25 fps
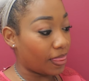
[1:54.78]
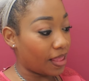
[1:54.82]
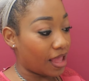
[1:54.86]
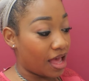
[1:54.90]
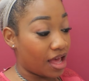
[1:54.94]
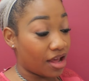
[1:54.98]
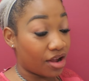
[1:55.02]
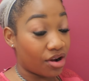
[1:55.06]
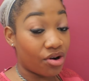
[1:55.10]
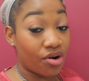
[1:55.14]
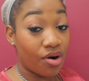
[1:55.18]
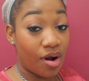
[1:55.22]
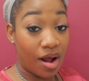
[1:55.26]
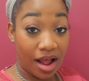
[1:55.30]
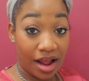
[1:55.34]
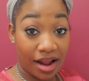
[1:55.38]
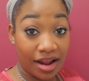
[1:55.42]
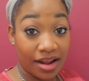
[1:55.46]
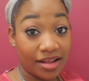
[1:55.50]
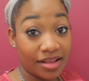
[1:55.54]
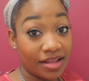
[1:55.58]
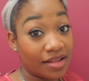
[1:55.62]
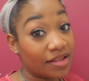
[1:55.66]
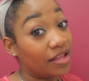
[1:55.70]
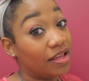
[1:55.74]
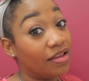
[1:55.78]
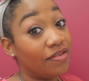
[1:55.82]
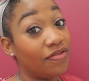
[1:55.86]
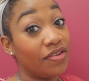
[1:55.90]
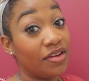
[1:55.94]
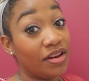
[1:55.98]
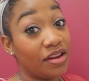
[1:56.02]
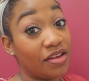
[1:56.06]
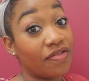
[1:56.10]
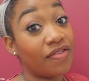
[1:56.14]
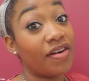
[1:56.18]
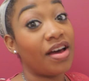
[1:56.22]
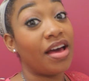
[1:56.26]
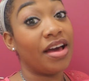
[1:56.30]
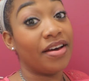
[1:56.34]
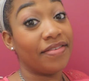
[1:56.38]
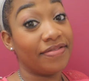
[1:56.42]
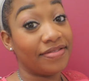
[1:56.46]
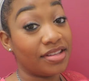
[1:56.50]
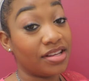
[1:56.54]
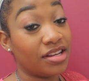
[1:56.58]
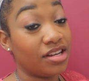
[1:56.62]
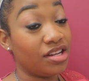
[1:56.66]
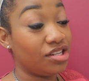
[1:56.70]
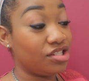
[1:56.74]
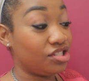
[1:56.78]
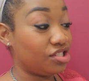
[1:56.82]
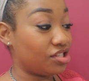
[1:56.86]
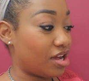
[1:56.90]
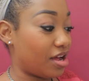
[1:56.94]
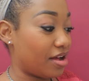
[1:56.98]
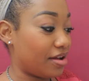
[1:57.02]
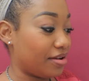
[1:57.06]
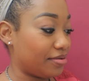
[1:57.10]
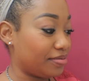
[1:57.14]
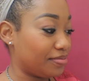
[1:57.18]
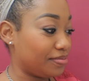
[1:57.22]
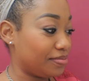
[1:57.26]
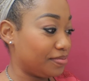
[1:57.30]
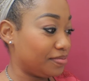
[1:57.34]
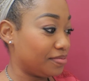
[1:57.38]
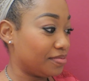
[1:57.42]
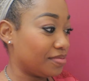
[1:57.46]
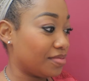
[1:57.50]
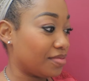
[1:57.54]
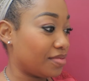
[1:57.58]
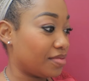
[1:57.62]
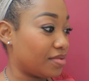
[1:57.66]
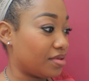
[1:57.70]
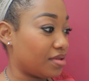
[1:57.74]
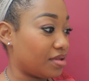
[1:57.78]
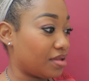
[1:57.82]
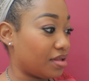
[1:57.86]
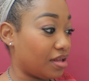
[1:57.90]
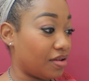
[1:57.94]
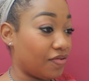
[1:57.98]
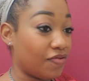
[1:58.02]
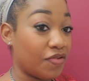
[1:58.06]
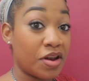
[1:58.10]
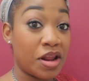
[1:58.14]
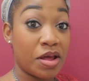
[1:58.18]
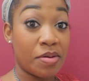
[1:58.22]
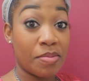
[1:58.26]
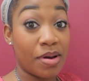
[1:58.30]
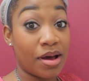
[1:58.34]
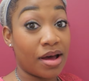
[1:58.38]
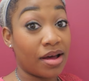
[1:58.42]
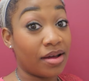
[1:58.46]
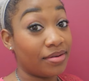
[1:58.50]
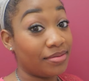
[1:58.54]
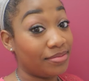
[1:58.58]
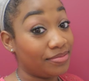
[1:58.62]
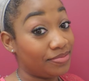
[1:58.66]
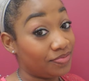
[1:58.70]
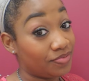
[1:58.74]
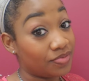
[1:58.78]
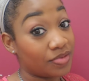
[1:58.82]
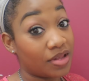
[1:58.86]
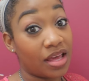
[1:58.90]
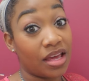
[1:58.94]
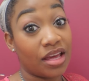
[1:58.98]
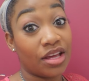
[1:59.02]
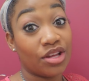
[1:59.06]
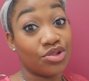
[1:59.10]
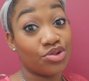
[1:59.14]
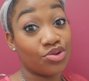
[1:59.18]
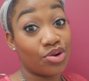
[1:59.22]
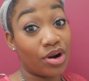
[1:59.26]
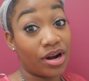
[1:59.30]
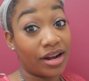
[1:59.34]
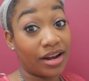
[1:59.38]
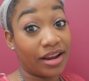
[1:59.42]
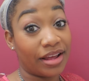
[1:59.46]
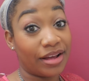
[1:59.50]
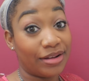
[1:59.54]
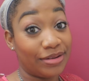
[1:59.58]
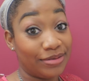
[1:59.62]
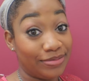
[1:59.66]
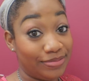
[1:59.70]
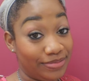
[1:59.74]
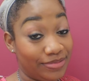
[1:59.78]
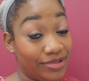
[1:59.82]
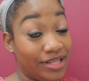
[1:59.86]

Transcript: I cry, even if I have to get a shot, even at my age right now.